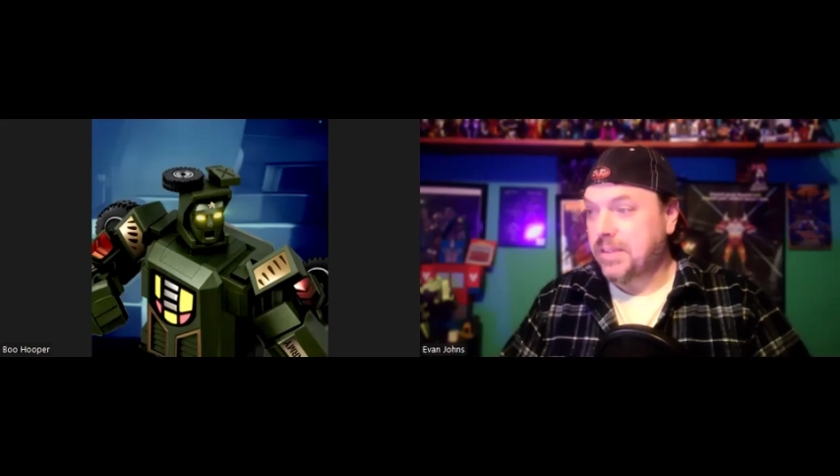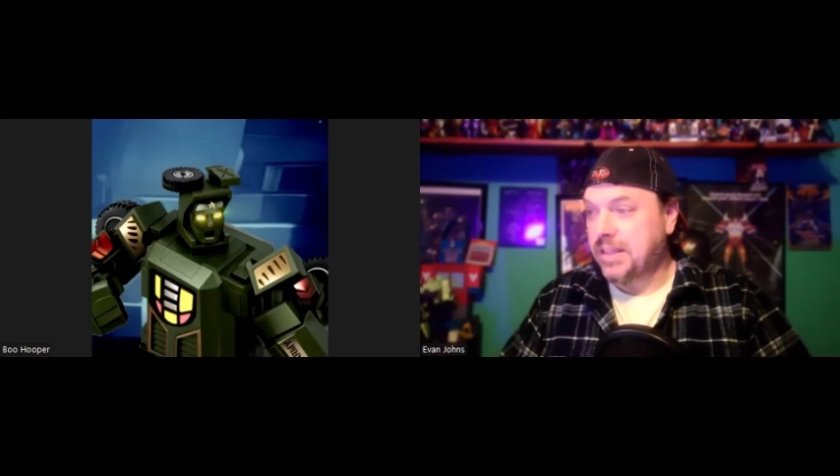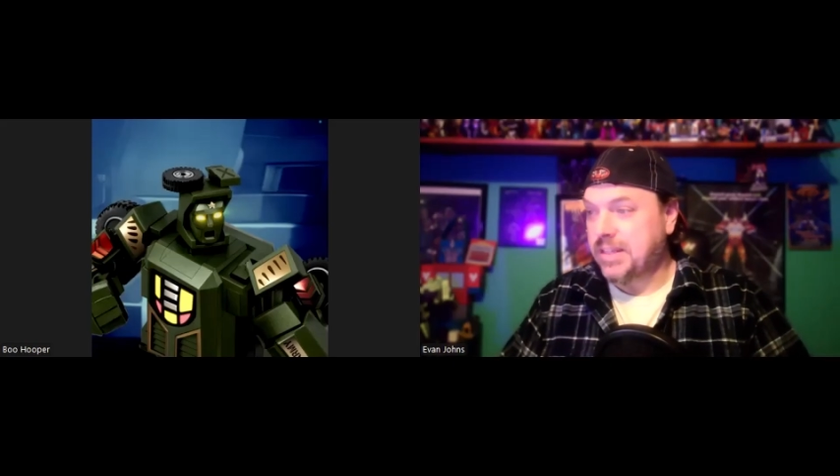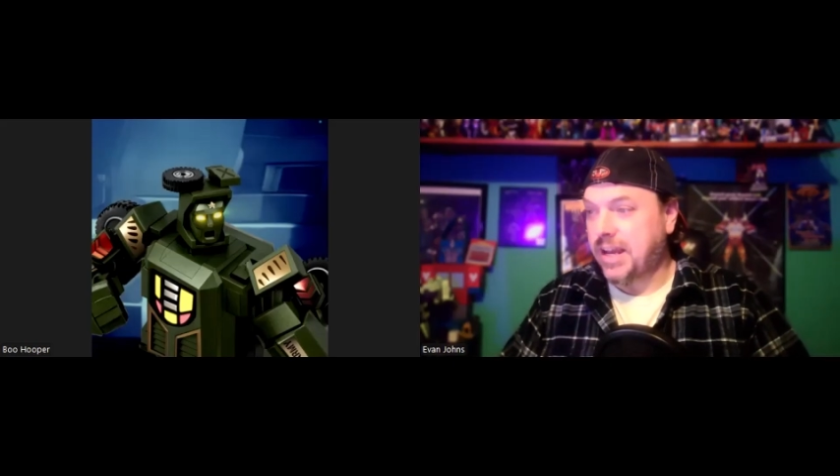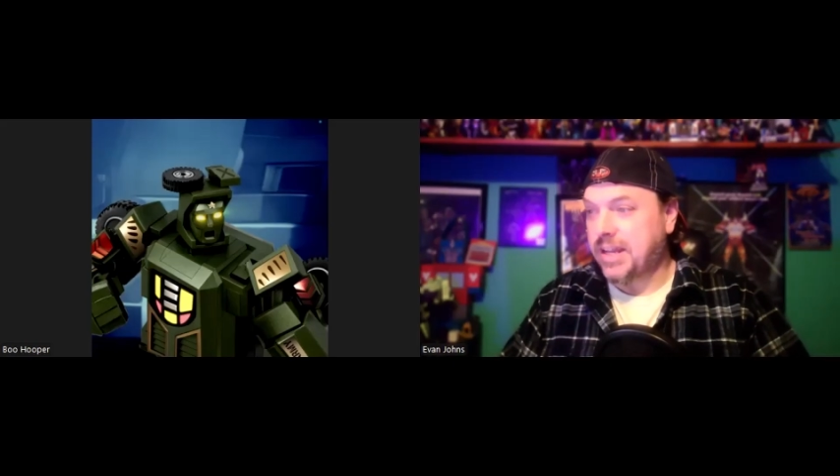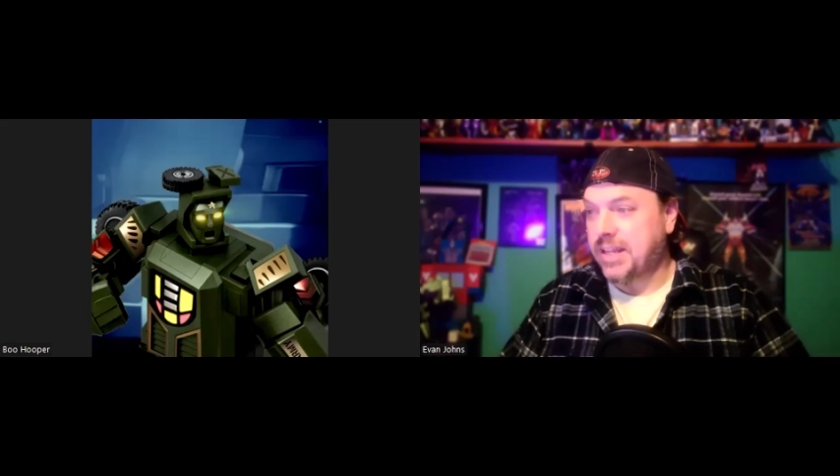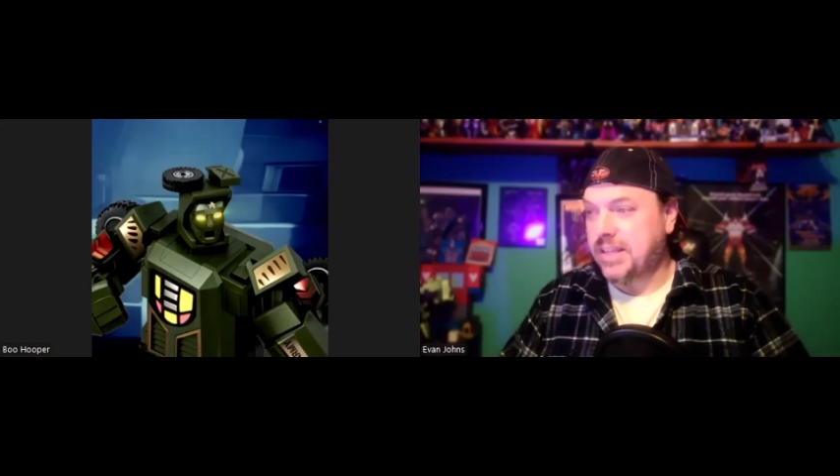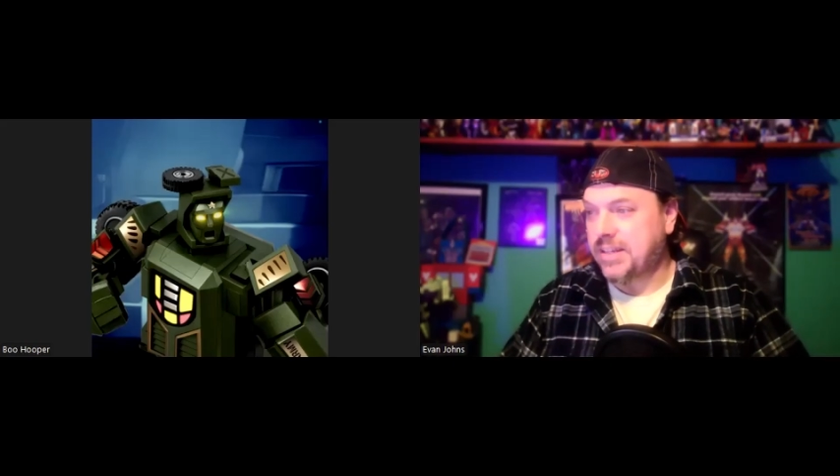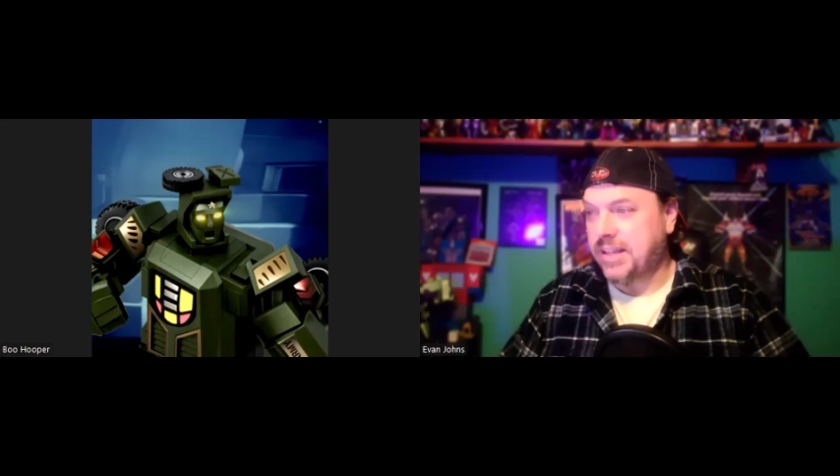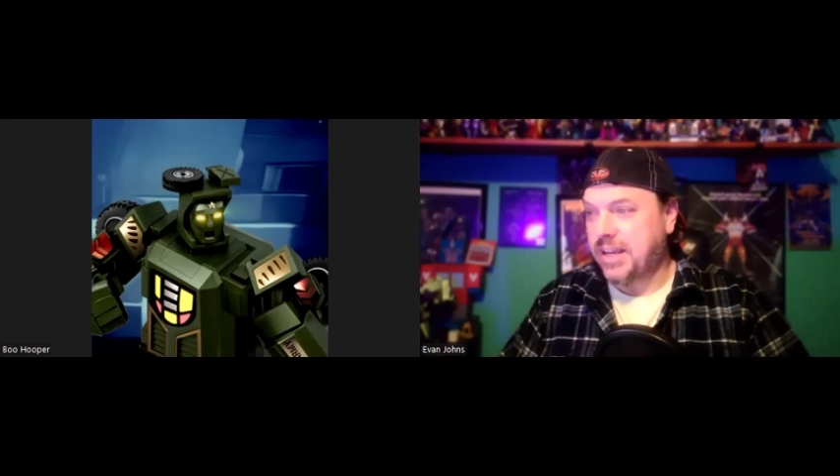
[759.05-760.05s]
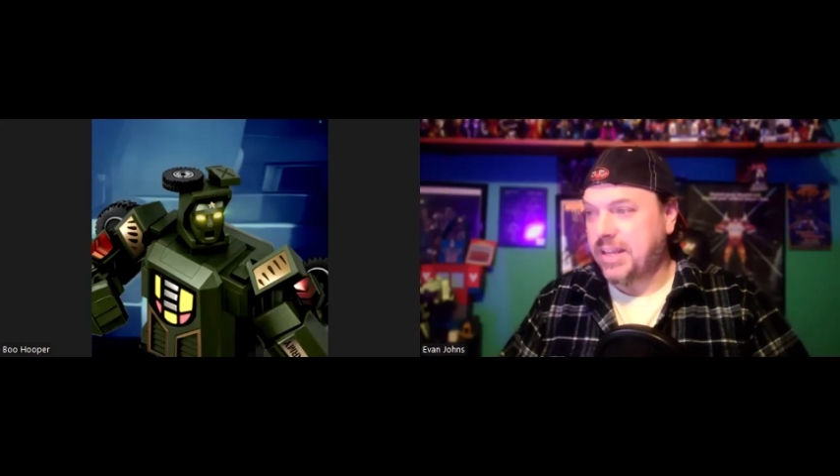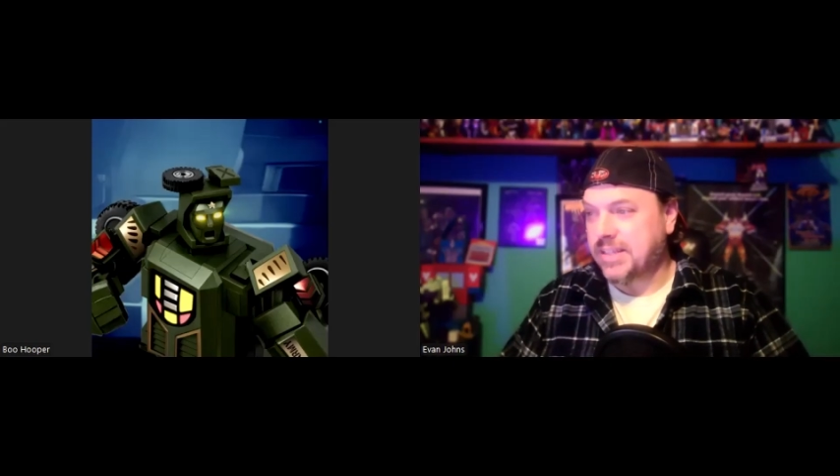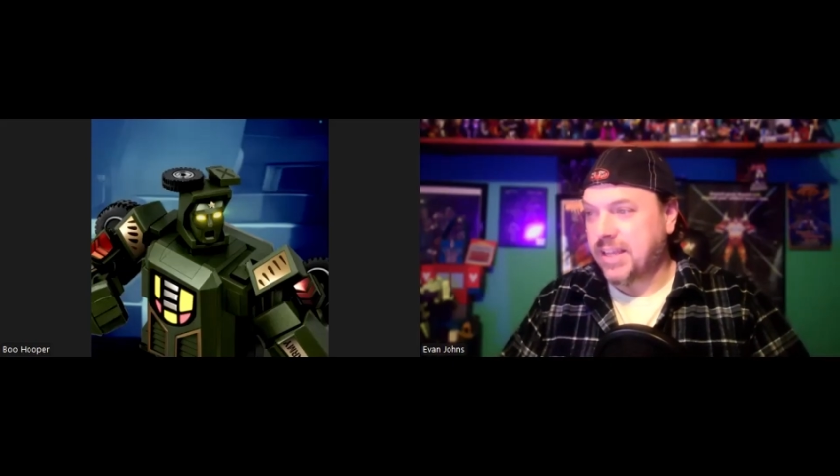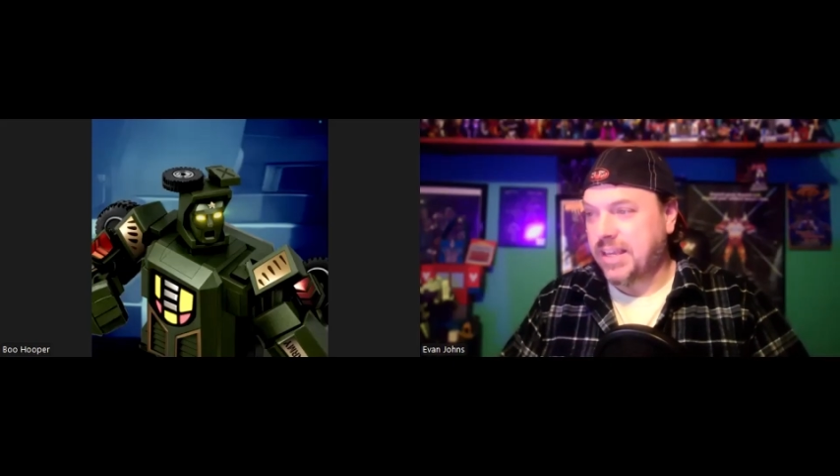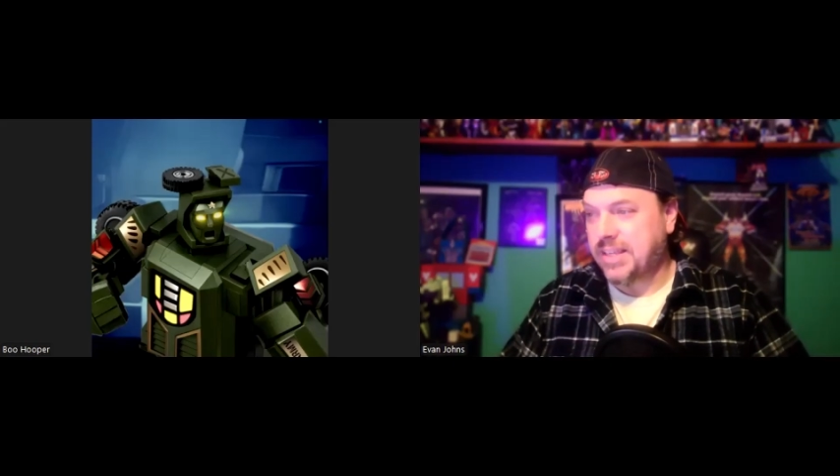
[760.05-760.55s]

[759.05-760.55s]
And Donnie's like